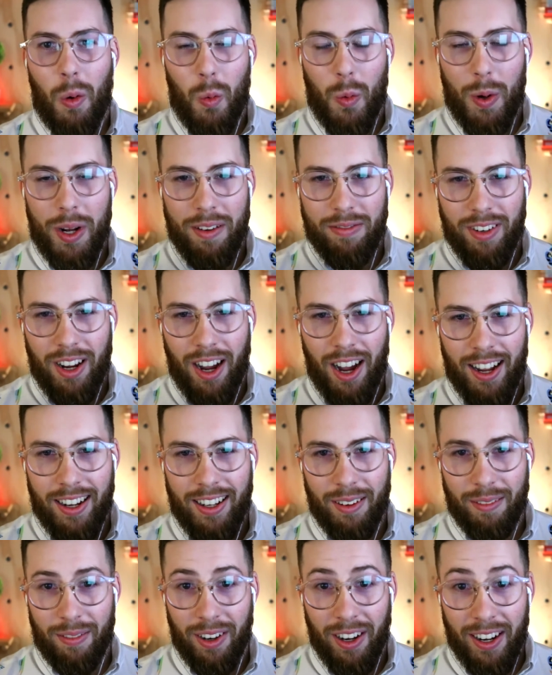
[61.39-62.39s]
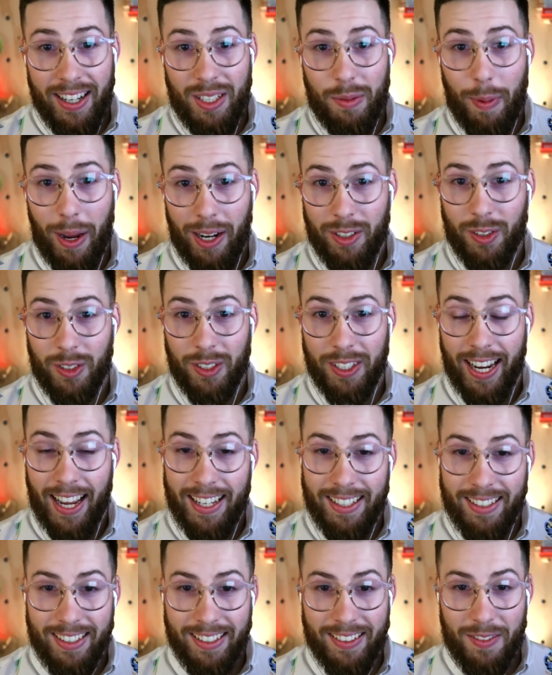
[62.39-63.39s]
We've got a very special
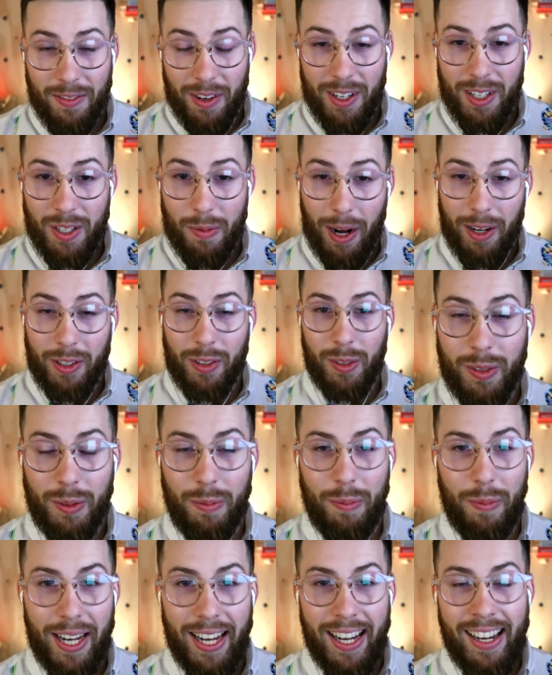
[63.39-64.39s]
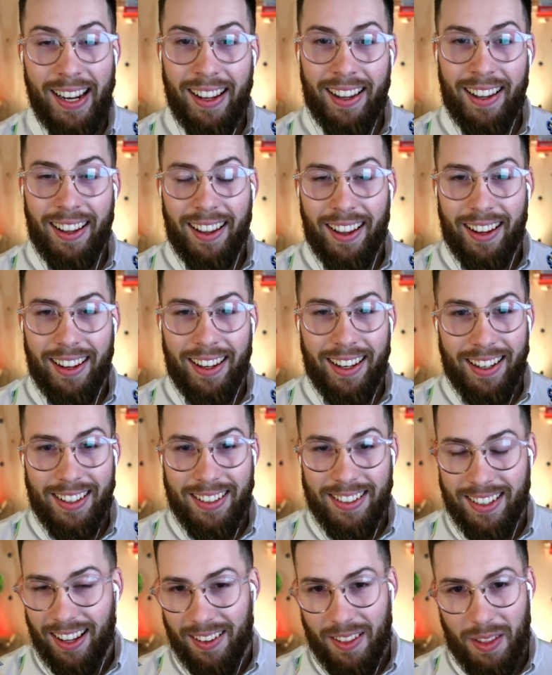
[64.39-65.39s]
guest, very special me. He
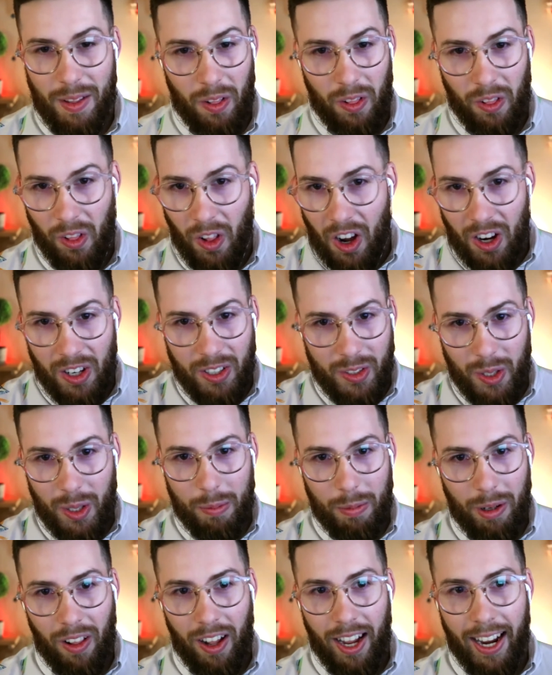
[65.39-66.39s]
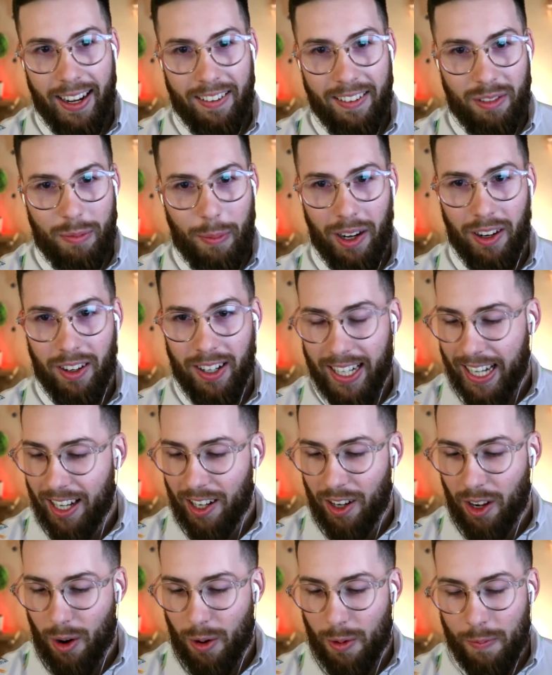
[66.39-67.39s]
is a long-term client of
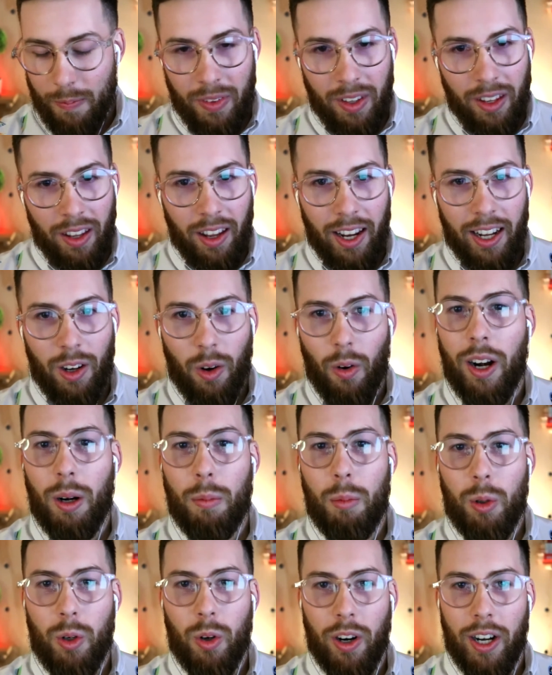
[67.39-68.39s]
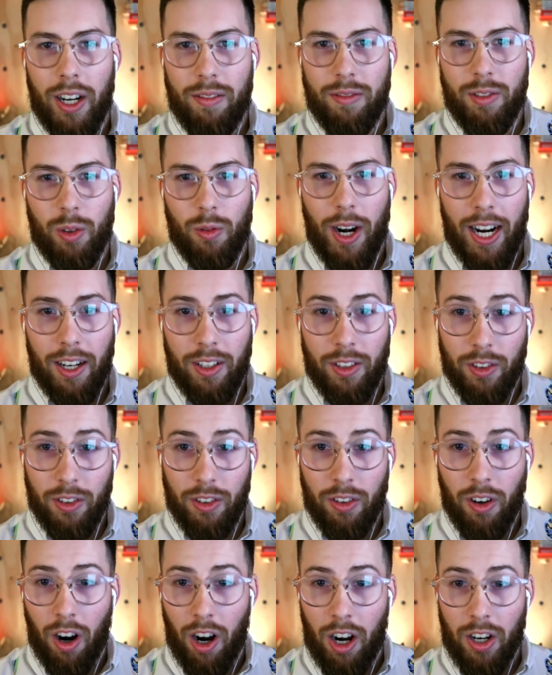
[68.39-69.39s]
Parakeeto, an incredible creative
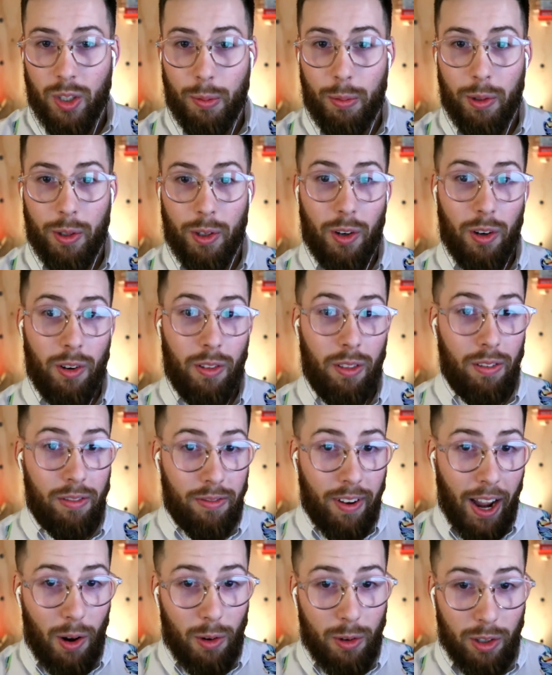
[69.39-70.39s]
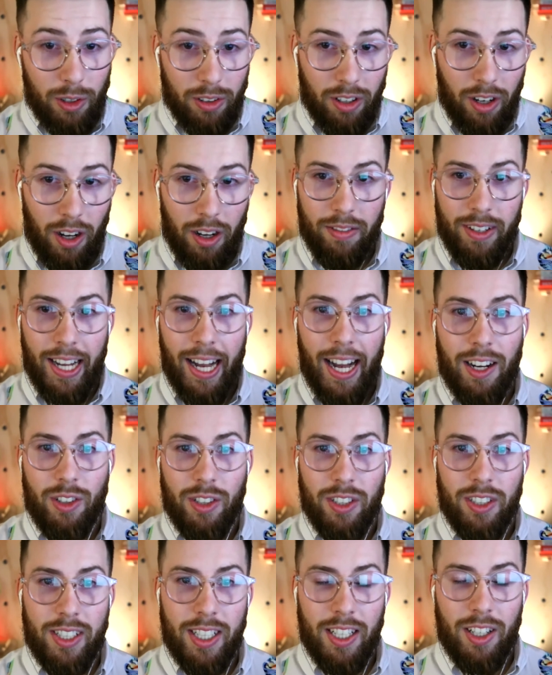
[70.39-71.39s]
director, entrepreneur, the founder of an
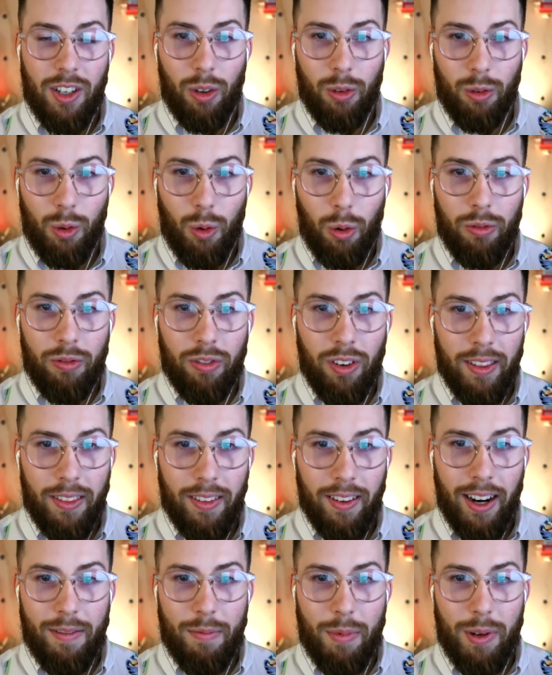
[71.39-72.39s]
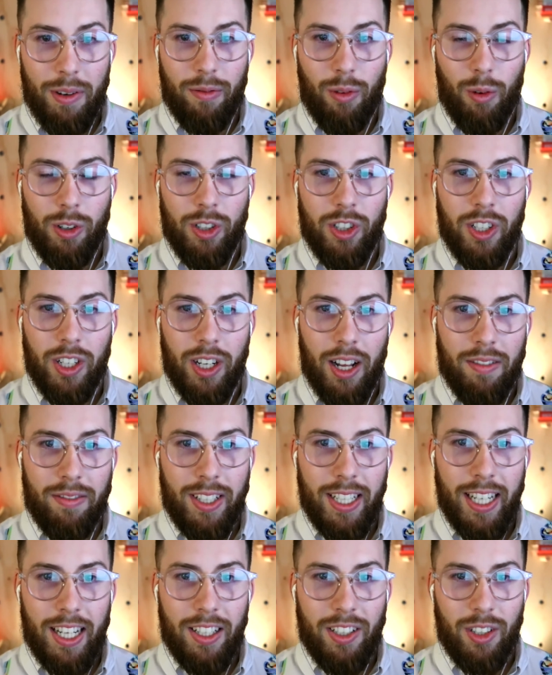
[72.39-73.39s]
agency called Gold Front that I've been fortunate enough
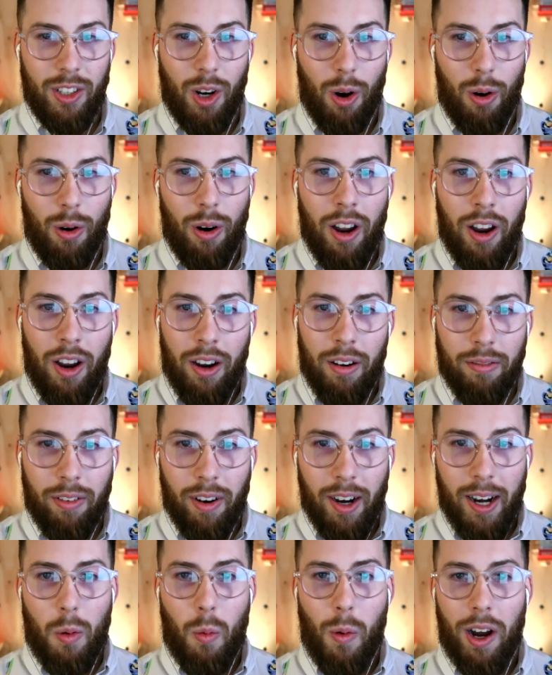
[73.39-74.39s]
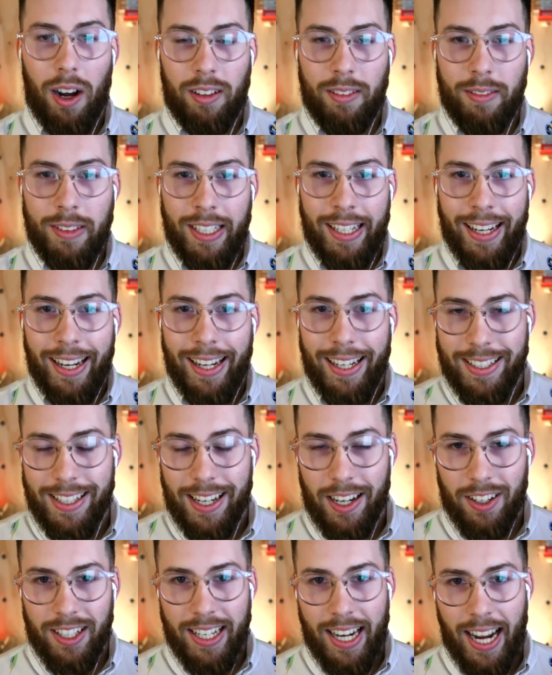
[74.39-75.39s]
to get to know very well. And he's
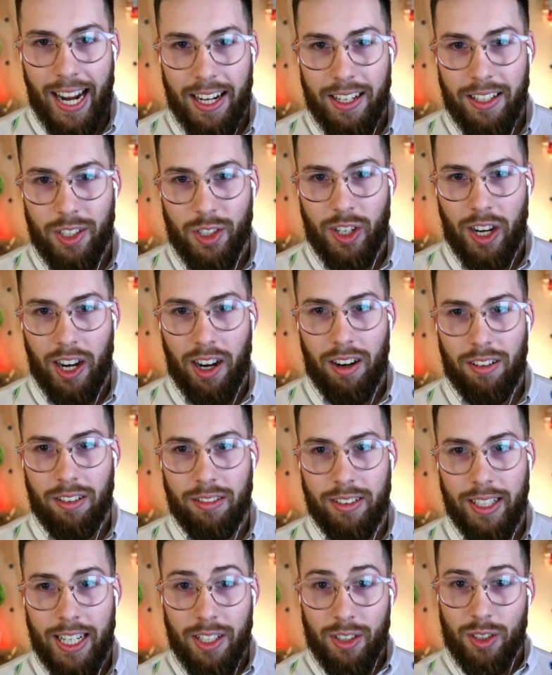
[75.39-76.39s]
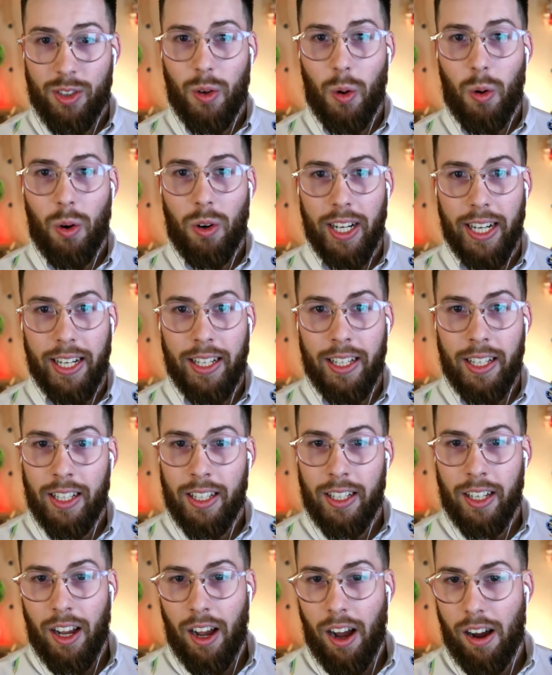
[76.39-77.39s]
here today to share his story
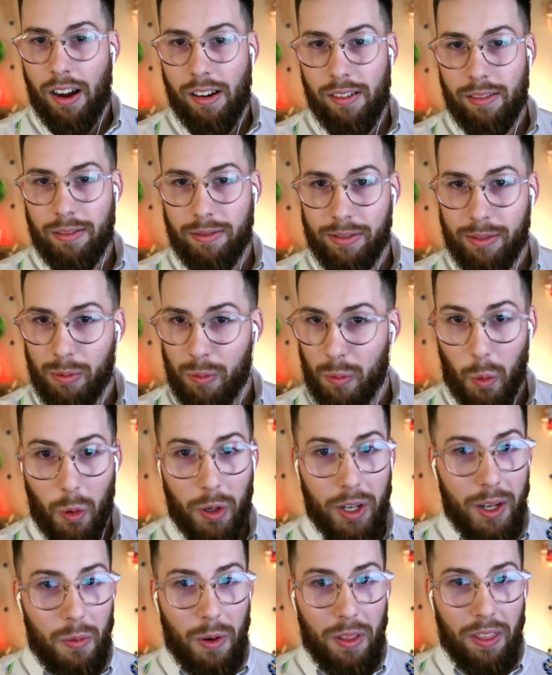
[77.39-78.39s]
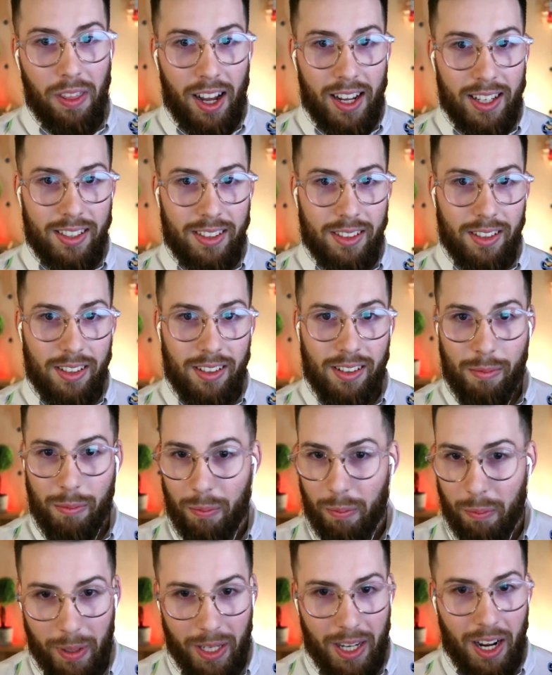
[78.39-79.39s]
of working with us,
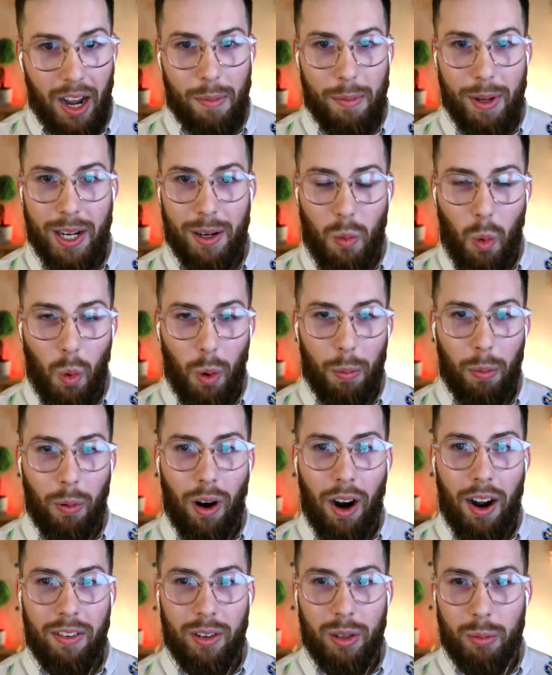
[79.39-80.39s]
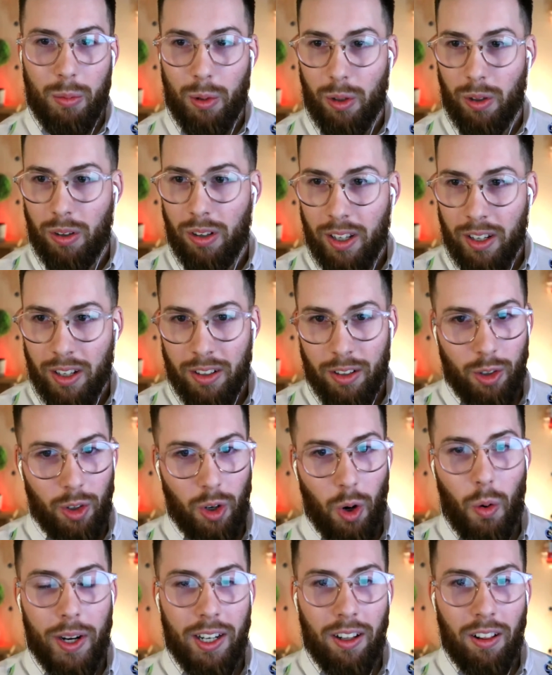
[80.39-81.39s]
becoming more profitable,
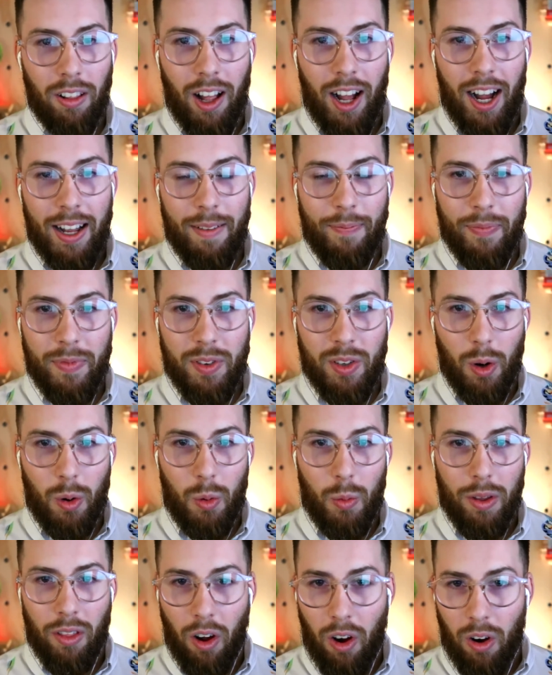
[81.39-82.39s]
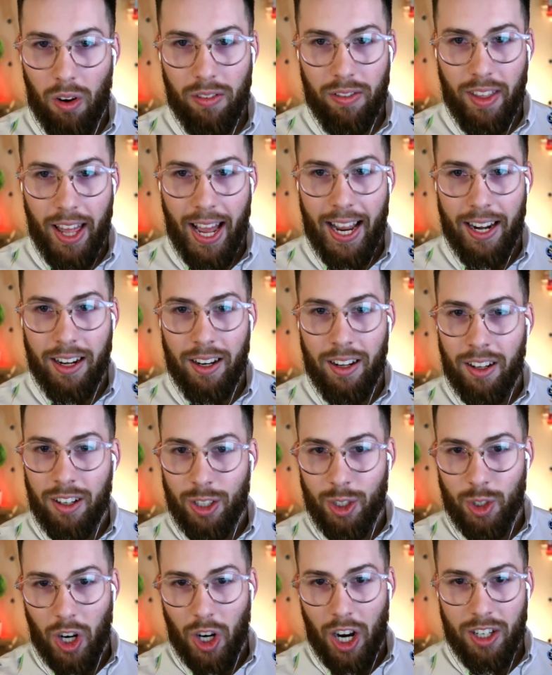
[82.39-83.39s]
growing a lot. So with all of that,
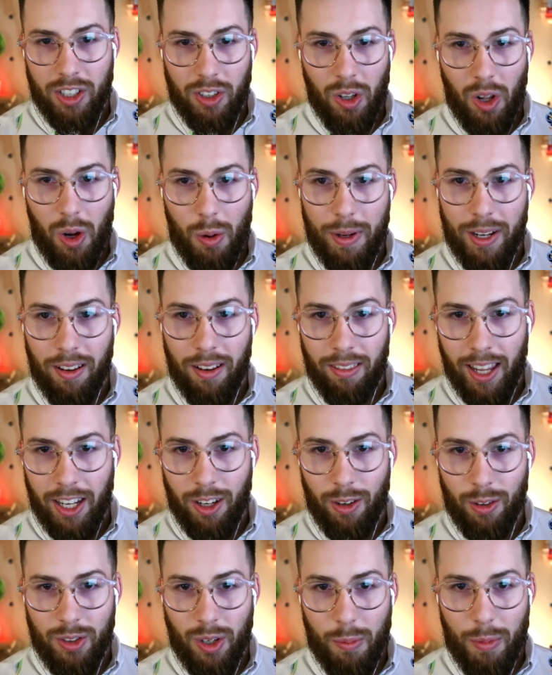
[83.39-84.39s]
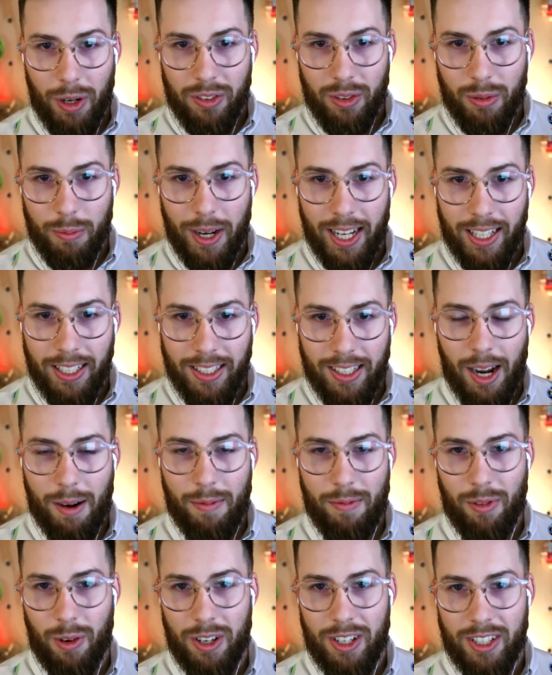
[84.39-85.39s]
Josh Lowman, thank you so much for making
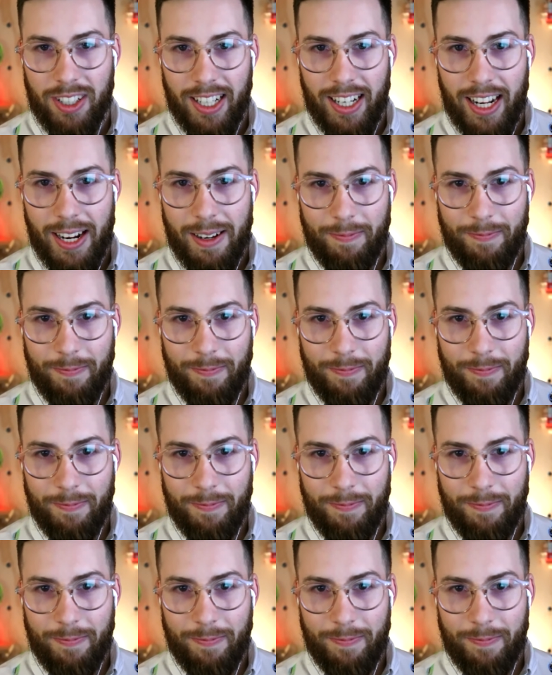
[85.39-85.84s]
time for us today.